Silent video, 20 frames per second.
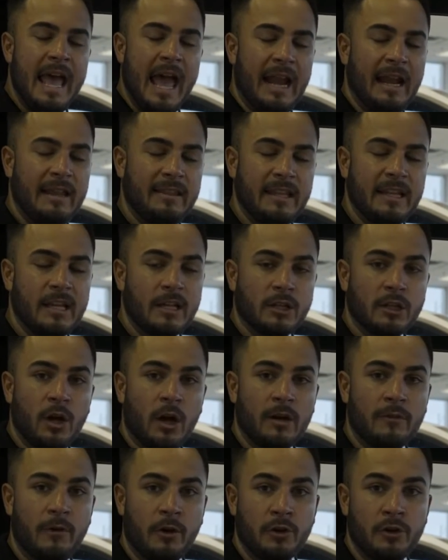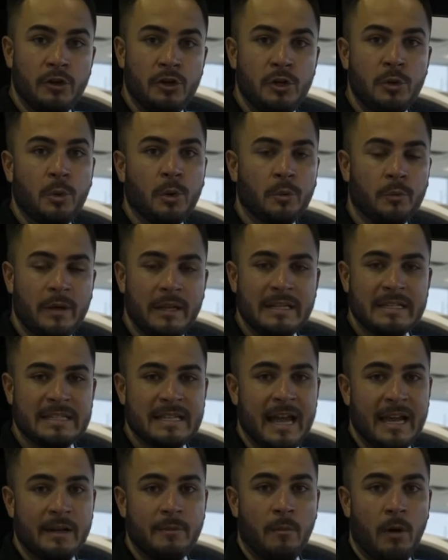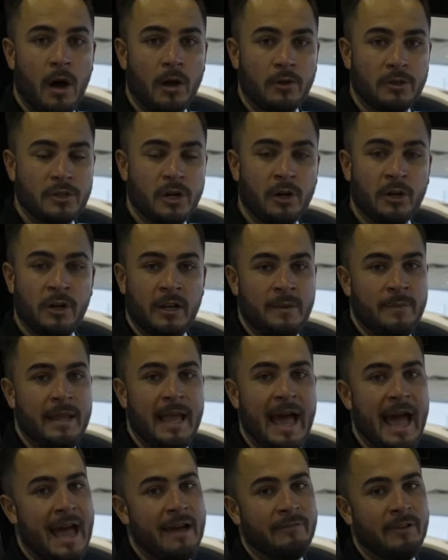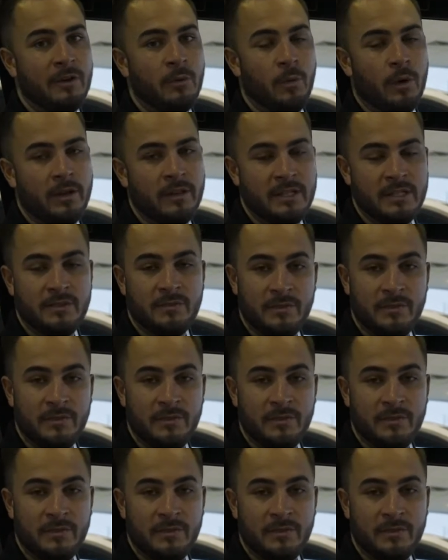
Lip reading: and I think a lot of our newer redesigned models are going to be having one of these